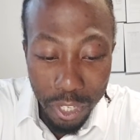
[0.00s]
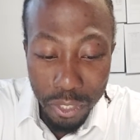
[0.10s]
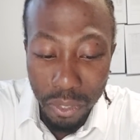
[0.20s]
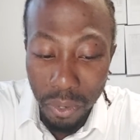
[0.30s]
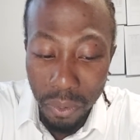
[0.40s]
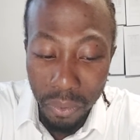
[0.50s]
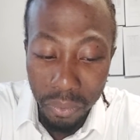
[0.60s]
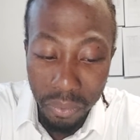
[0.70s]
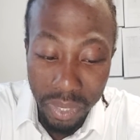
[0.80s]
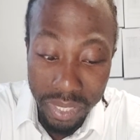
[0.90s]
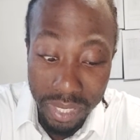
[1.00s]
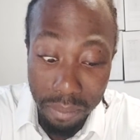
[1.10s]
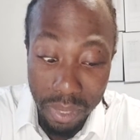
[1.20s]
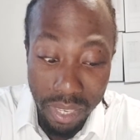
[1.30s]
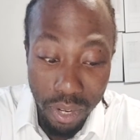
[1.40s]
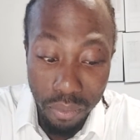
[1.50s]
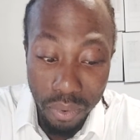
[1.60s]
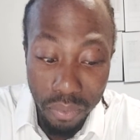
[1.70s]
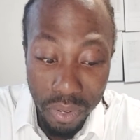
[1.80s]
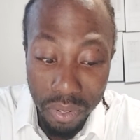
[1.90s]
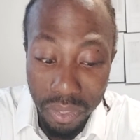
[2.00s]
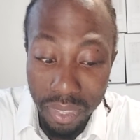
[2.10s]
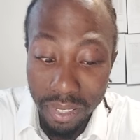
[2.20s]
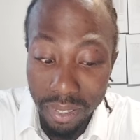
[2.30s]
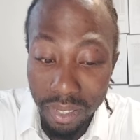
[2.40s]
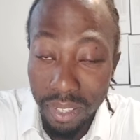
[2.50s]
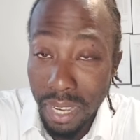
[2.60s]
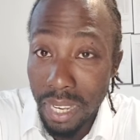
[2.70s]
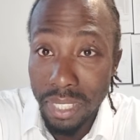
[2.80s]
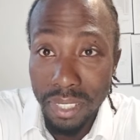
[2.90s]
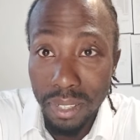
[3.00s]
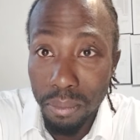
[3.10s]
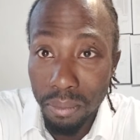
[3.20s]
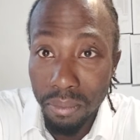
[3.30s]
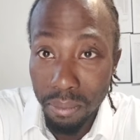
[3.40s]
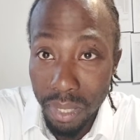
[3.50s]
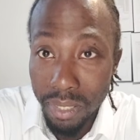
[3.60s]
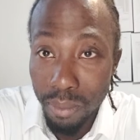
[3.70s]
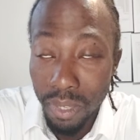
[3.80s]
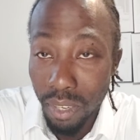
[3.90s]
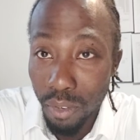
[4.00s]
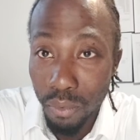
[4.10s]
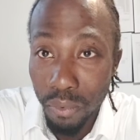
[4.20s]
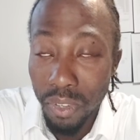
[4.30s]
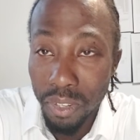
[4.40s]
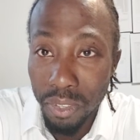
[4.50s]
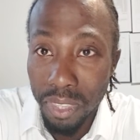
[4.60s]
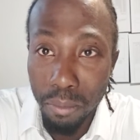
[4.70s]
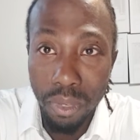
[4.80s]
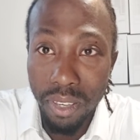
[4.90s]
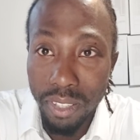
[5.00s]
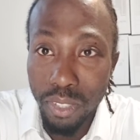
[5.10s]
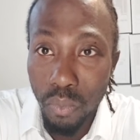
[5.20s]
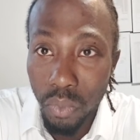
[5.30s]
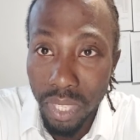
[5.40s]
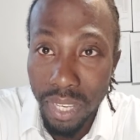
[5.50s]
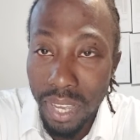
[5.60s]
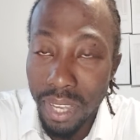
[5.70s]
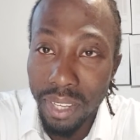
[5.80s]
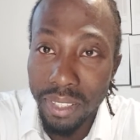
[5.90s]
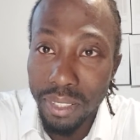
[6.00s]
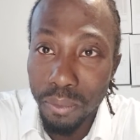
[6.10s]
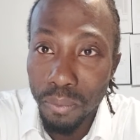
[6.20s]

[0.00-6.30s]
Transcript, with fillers: So when he said be careful for nothing, he actually means be careful for nothing because we can't